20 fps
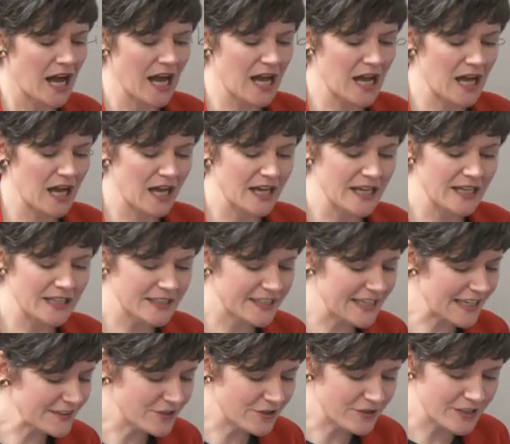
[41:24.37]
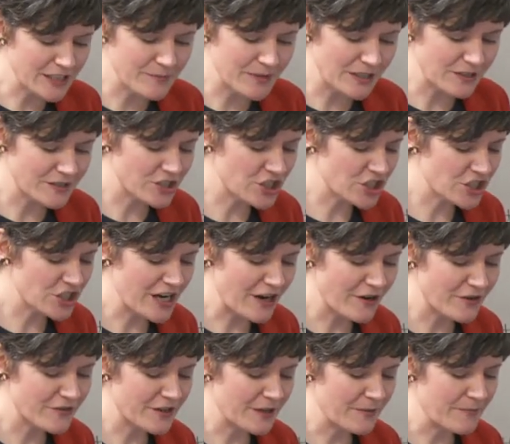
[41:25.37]
Uh, get their emails,
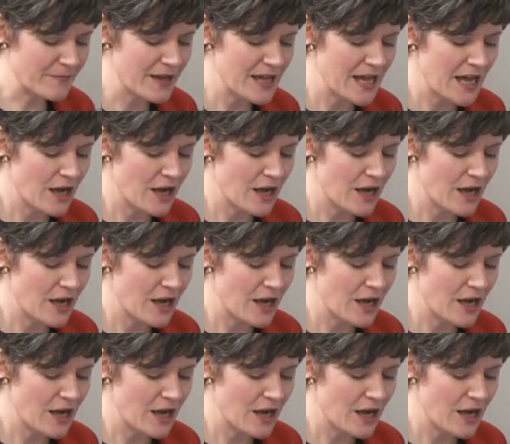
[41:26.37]
share them.